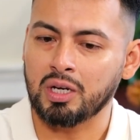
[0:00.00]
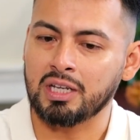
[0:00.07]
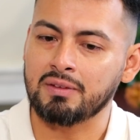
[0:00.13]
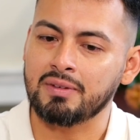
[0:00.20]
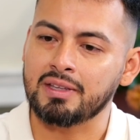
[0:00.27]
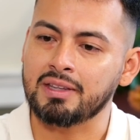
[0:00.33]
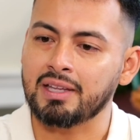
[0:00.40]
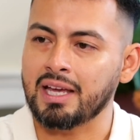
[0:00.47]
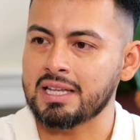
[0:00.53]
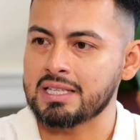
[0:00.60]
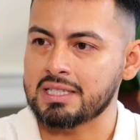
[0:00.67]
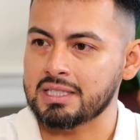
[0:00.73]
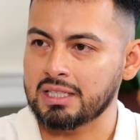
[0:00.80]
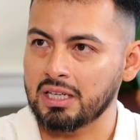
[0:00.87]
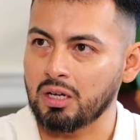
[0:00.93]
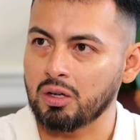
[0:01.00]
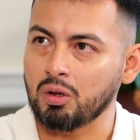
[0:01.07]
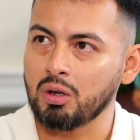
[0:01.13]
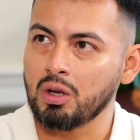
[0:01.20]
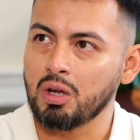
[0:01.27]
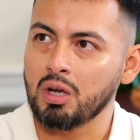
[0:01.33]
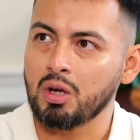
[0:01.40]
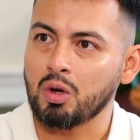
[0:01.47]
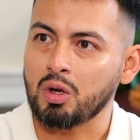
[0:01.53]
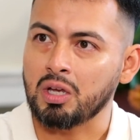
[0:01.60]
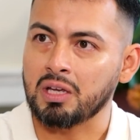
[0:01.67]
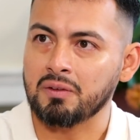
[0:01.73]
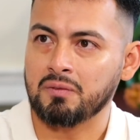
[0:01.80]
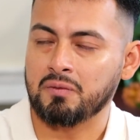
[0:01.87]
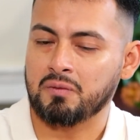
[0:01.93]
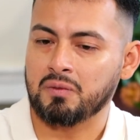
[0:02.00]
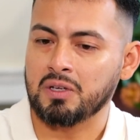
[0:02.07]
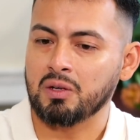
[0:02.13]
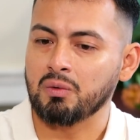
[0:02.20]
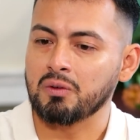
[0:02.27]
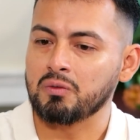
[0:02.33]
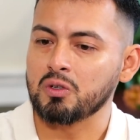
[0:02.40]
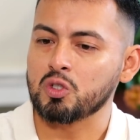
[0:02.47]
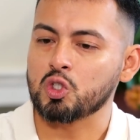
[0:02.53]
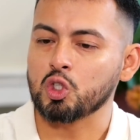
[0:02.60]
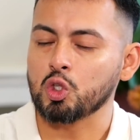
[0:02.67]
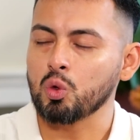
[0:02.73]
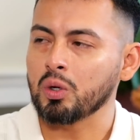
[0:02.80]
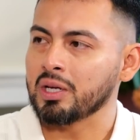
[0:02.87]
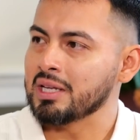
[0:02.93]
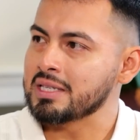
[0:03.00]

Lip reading: And even then still, if they refuse to do it,